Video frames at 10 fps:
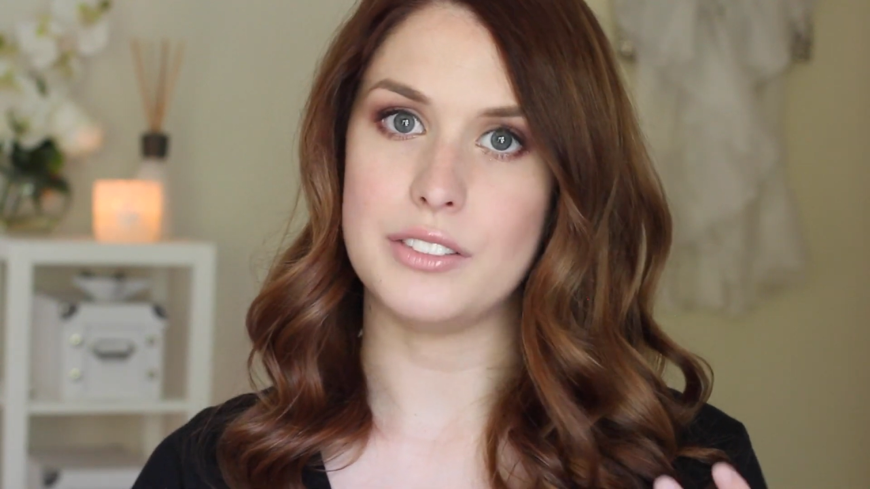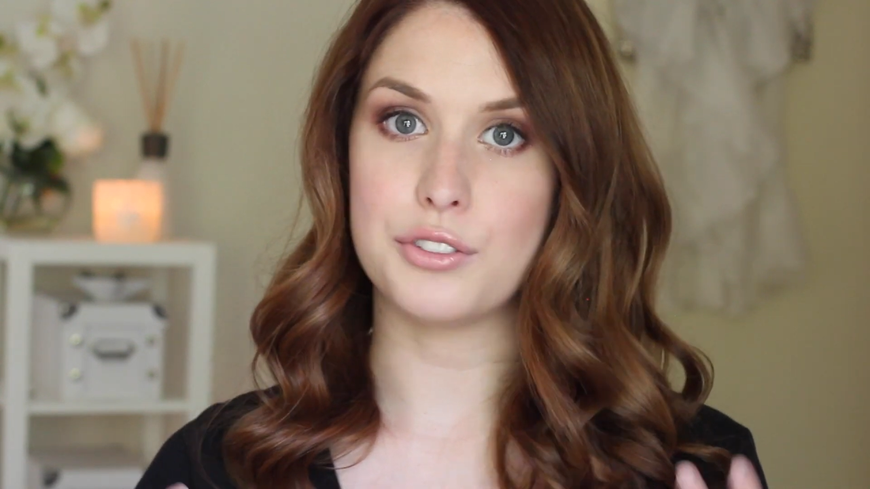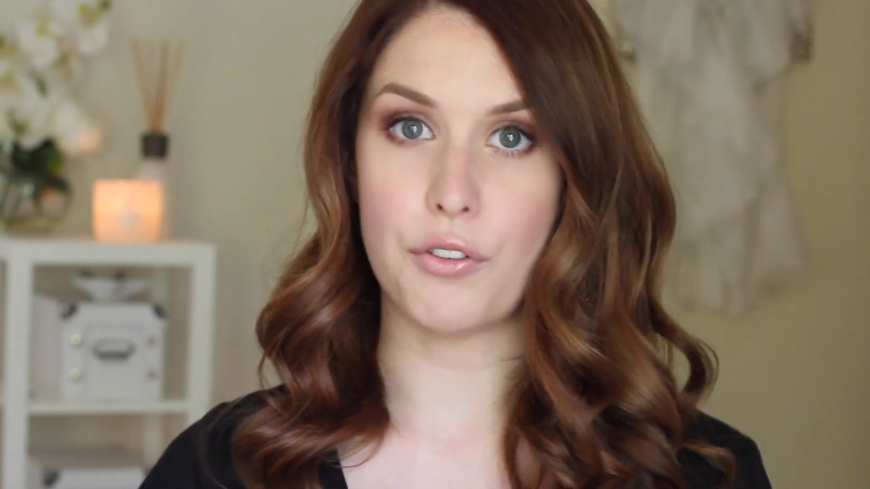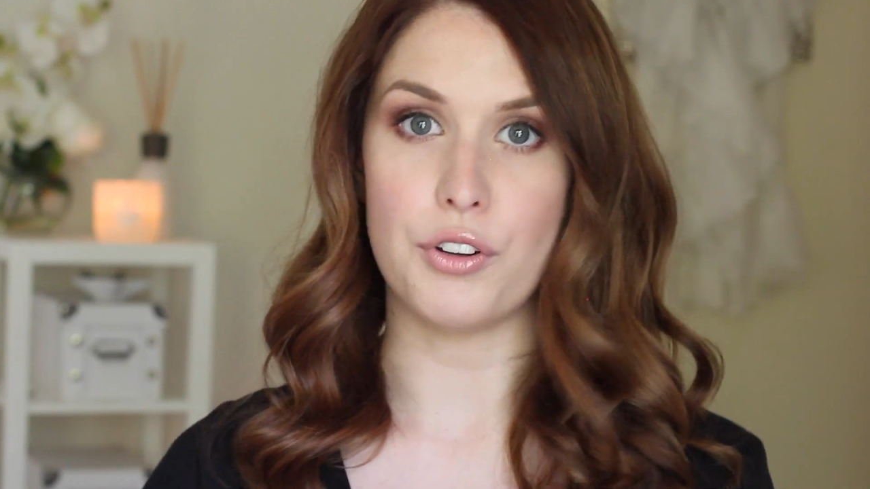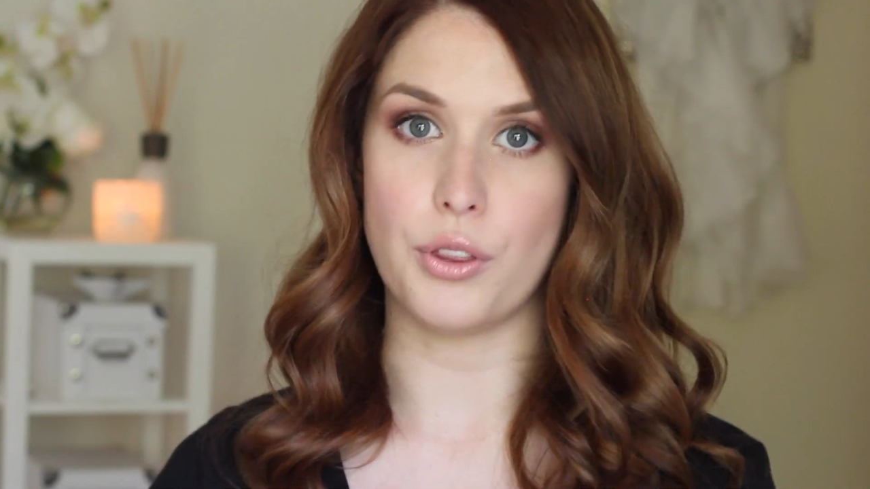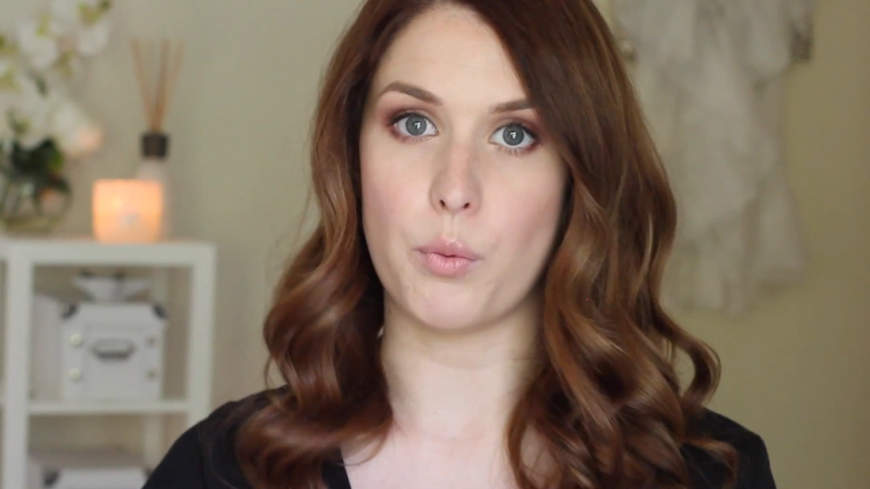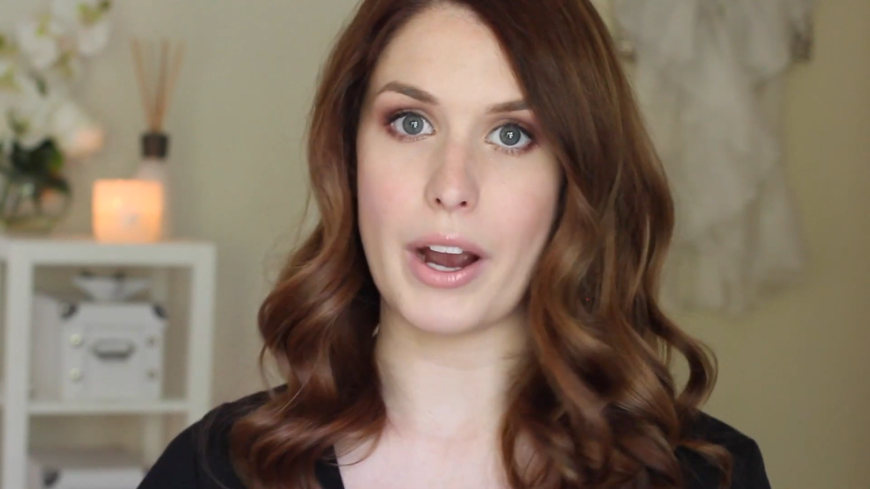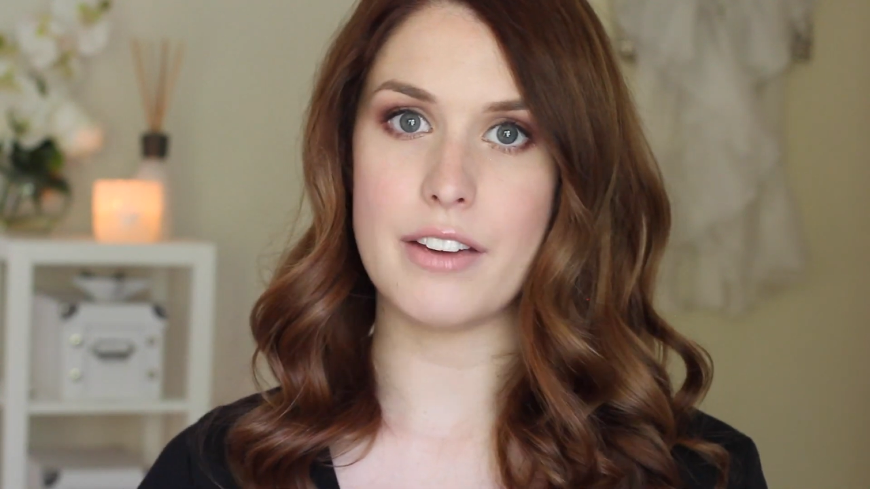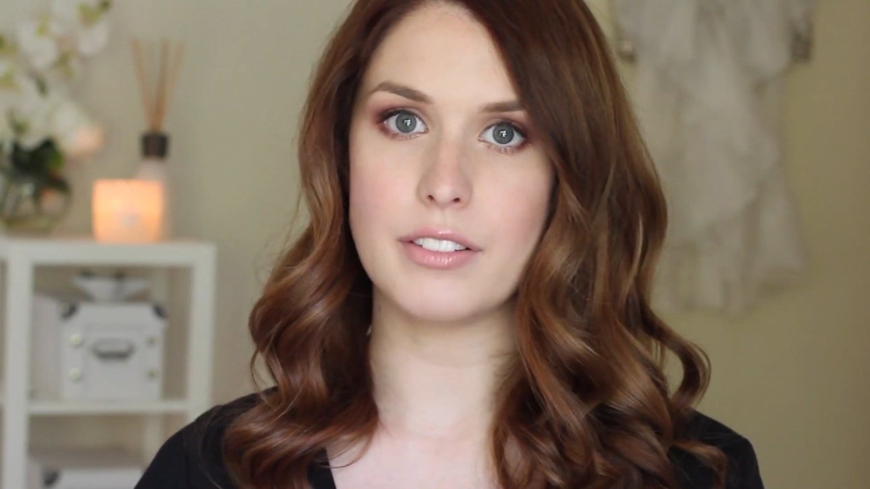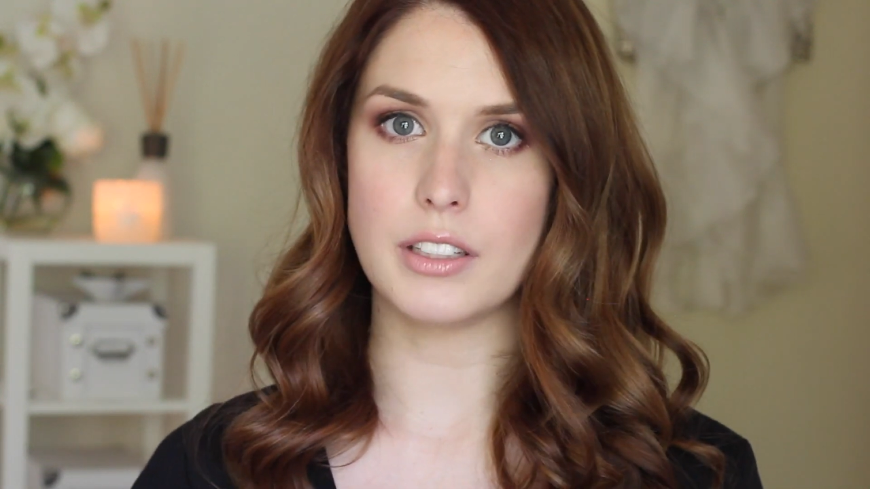soften the
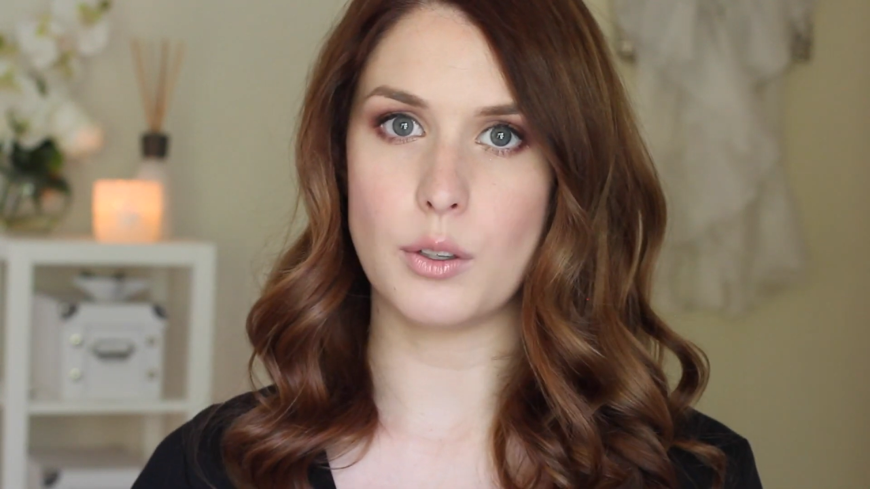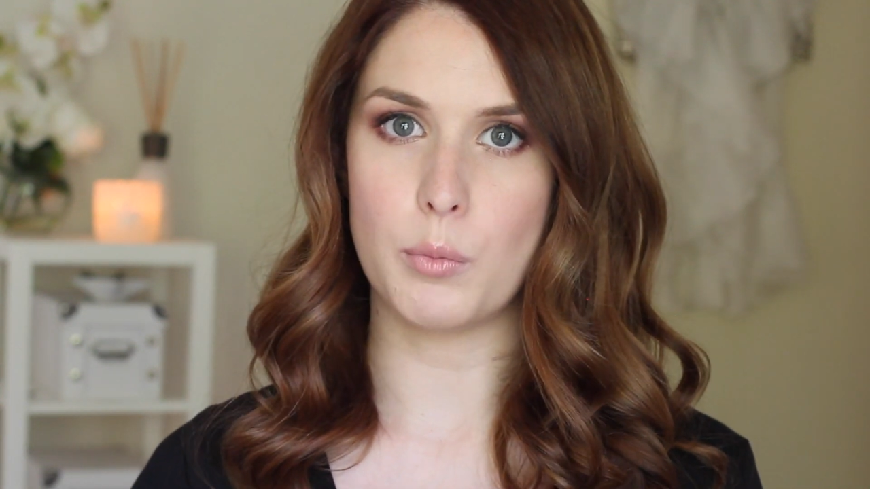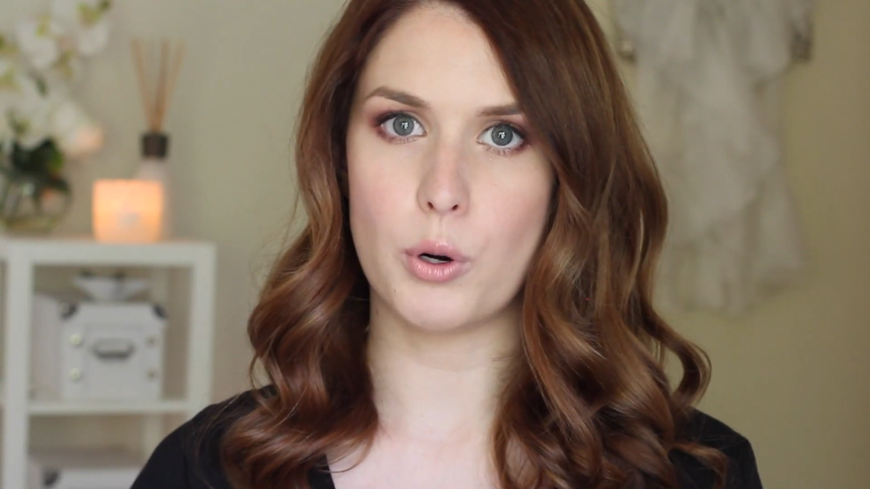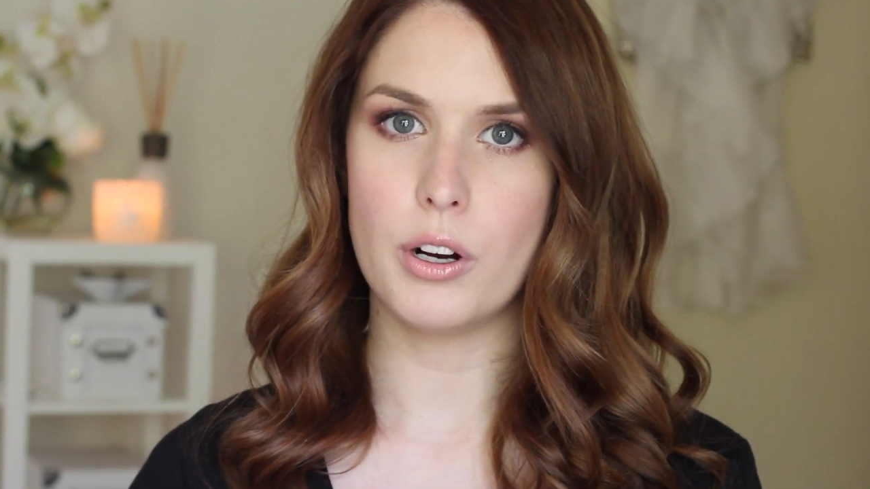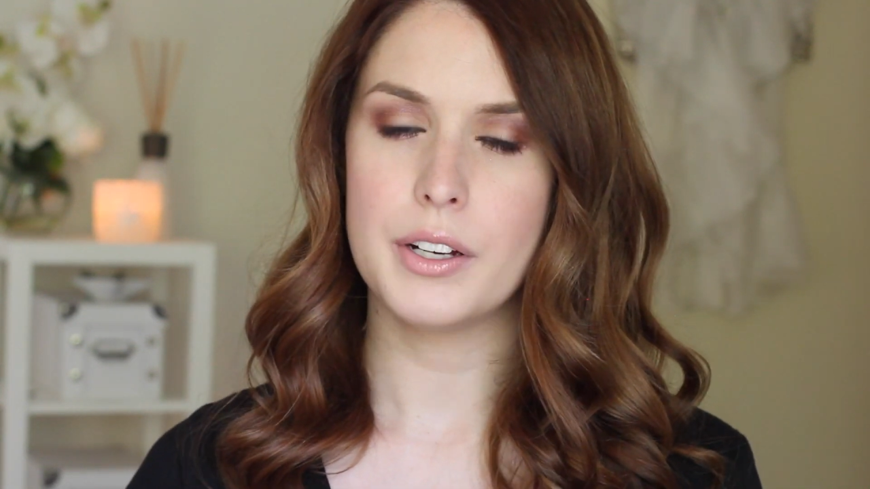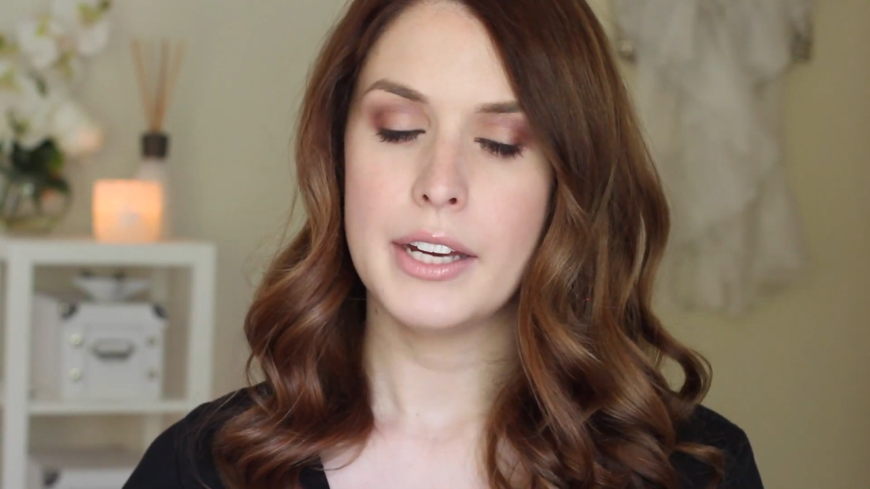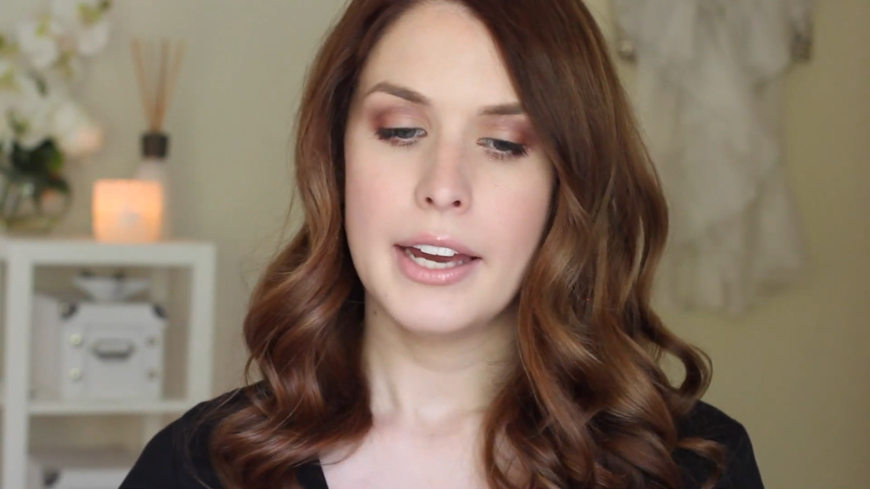wave a little more.